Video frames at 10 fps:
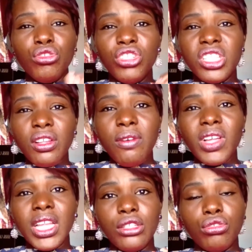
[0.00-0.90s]
you
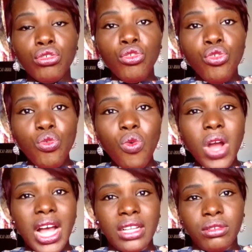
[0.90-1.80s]
discover that you
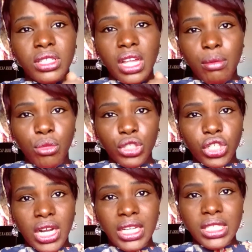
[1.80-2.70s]
are not
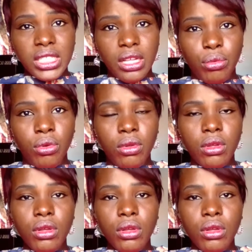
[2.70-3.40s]
emotionally stable.